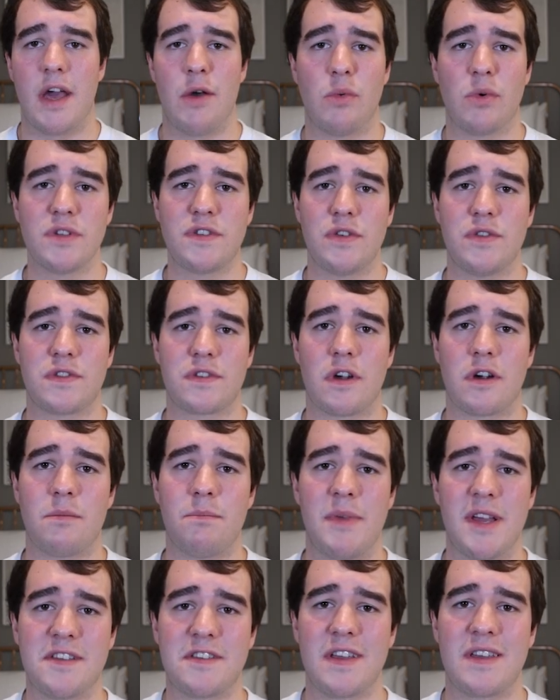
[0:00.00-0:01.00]
And once you start
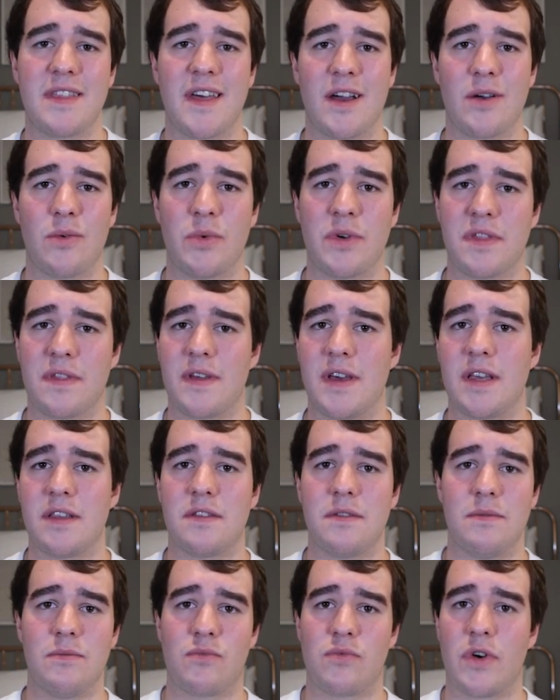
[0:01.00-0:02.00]
mixing that with like
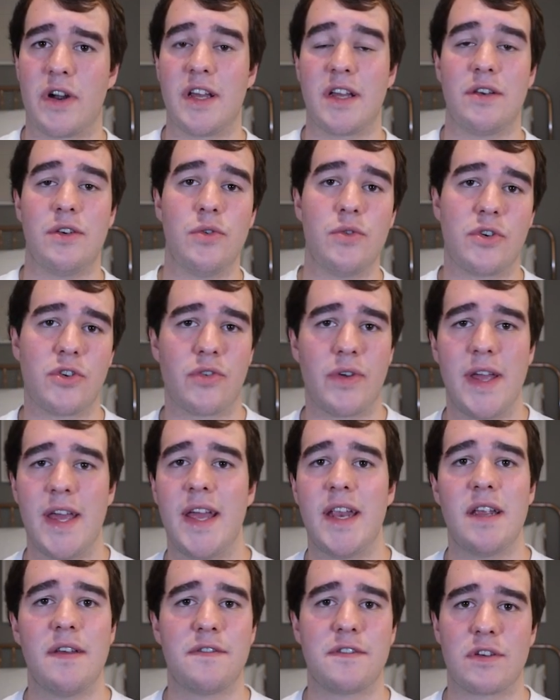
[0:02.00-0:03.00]
running new
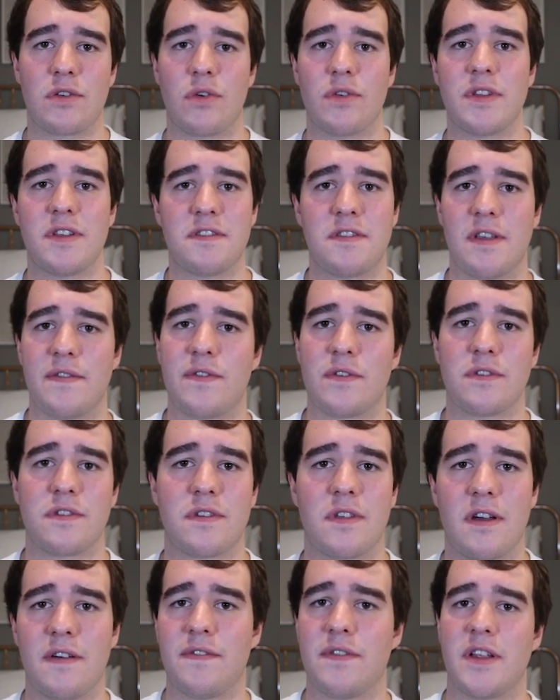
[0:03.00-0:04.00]
creatives and all this different
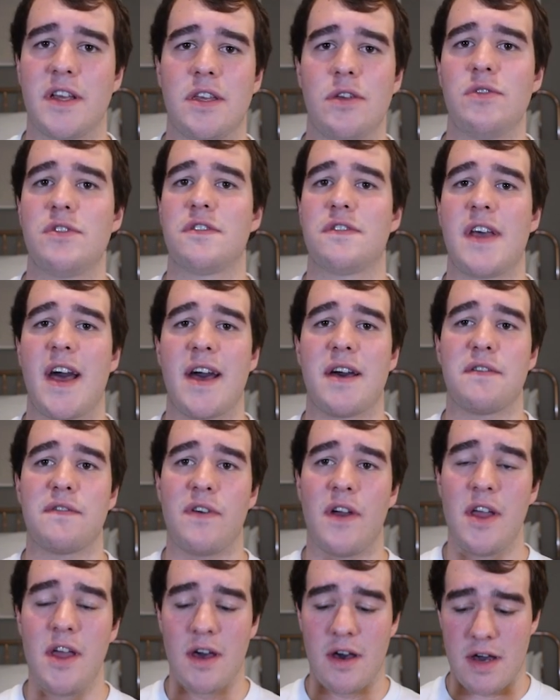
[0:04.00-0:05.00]
stuff, like you just
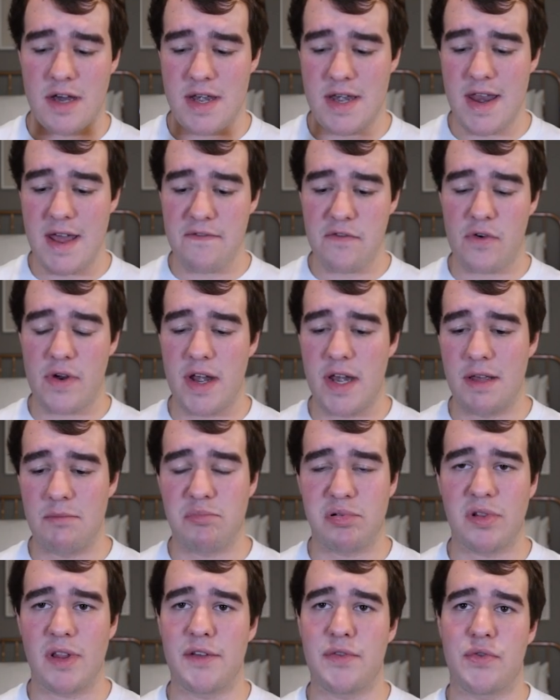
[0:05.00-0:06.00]
have a never-ending
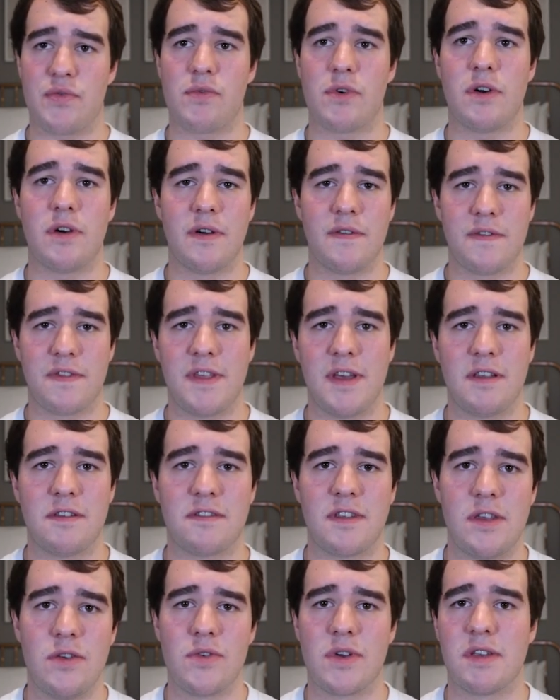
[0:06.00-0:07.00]
plethora of things
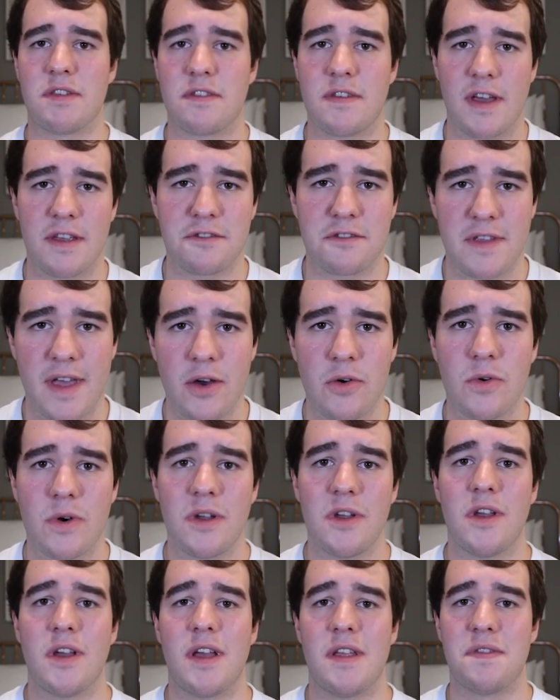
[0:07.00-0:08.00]
that you can test
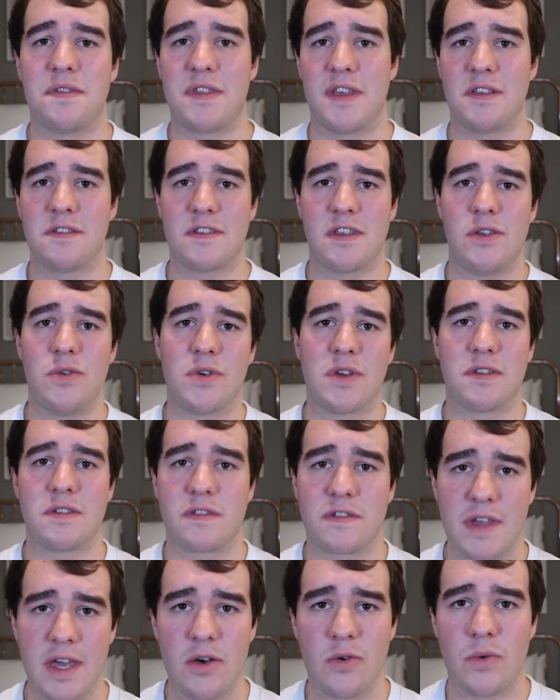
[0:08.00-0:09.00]
out and things that you can
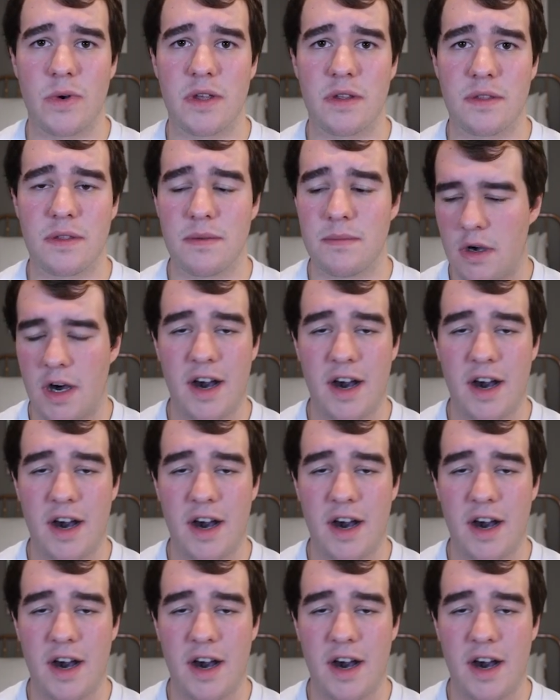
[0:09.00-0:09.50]
scale with.